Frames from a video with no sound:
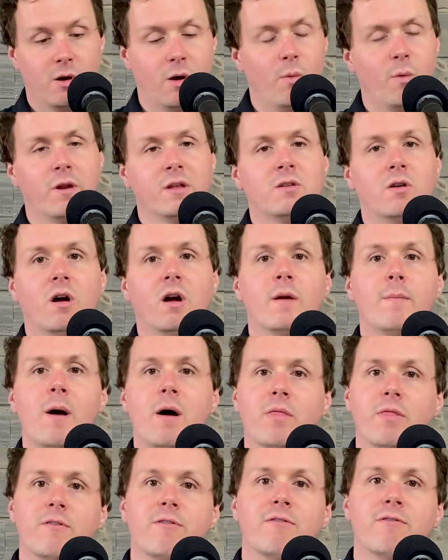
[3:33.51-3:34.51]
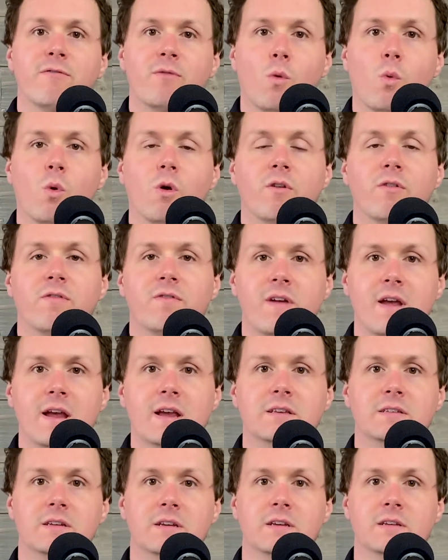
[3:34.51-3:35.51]
I want to talk about the 4
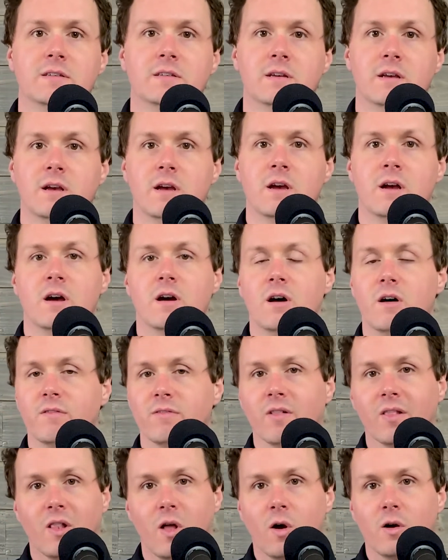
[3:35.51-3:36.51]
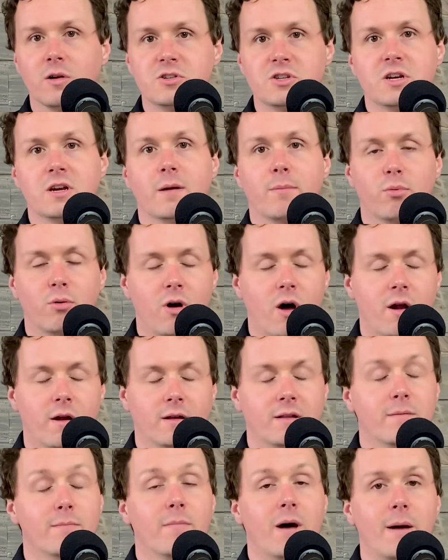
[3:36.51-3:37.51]
phases of launching a
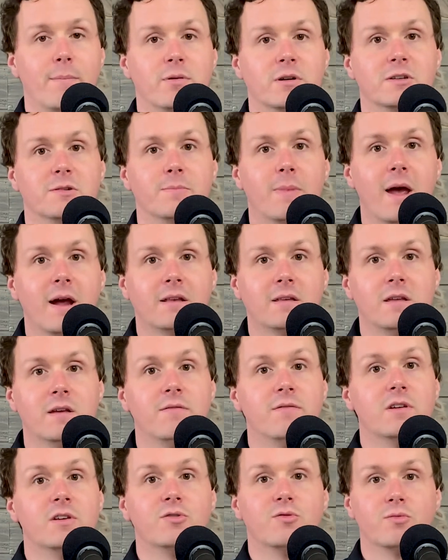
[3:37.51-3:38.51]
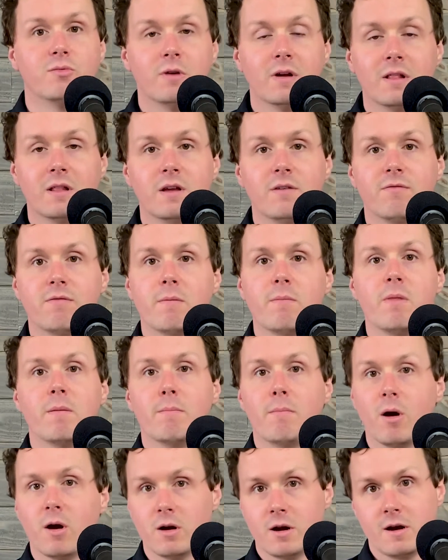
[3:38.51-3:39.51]
product, and my perspective is really from the
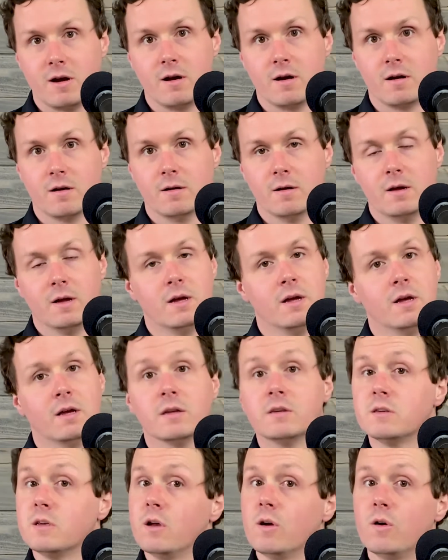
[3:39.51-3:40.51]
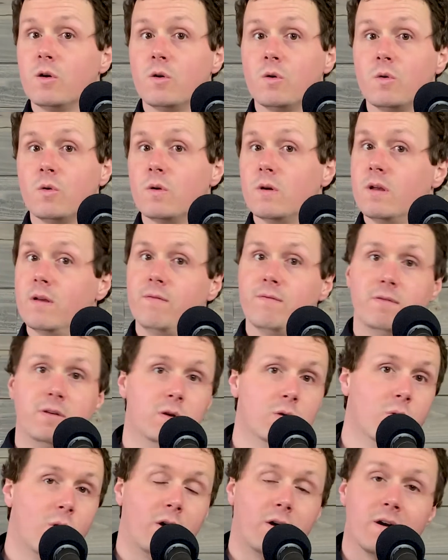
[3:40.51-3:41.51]
marketer. So if
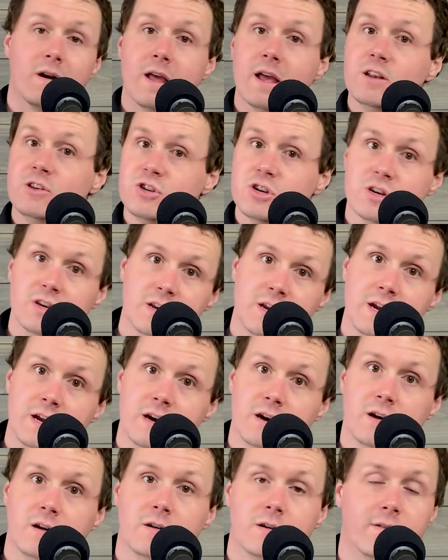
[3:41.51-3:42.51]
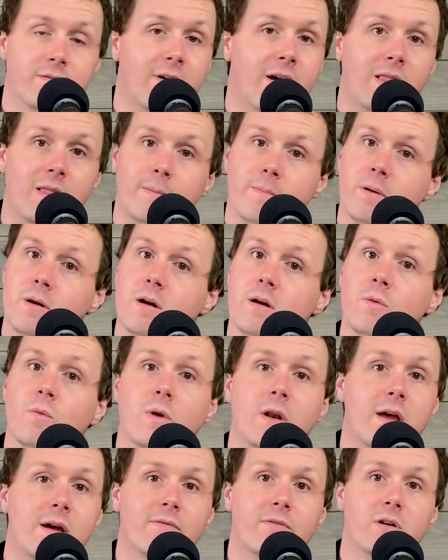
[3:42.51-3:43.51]
you are an engineer, developer,
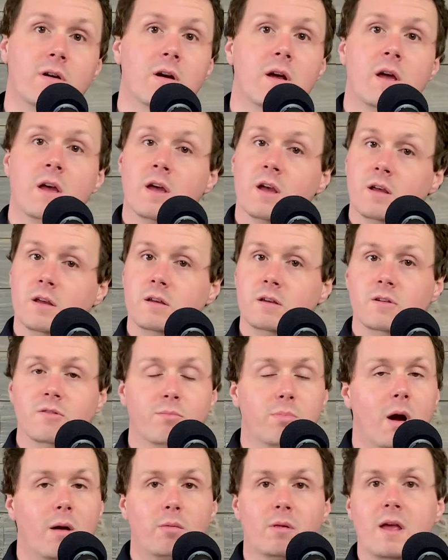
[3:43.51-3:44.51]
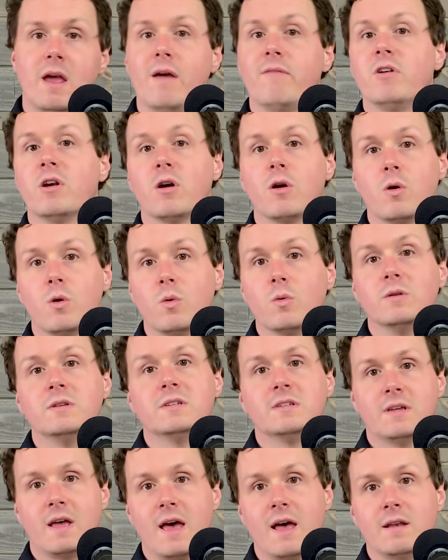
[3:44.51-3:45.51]
whatever, you probably have your own
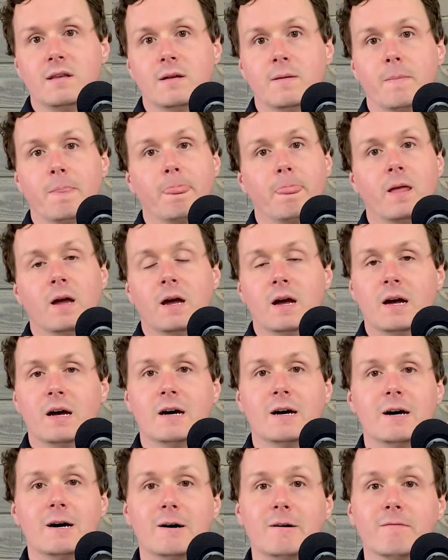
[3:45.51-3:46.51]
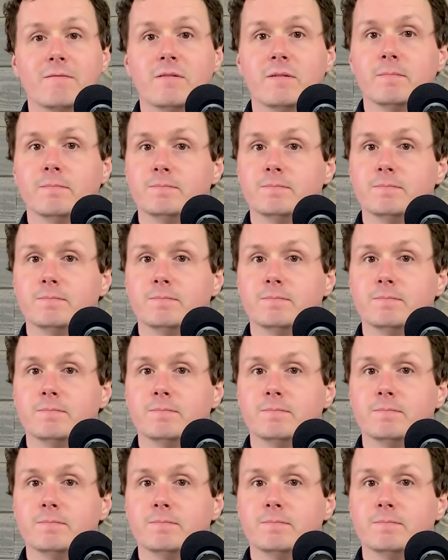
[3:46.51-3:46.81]
set of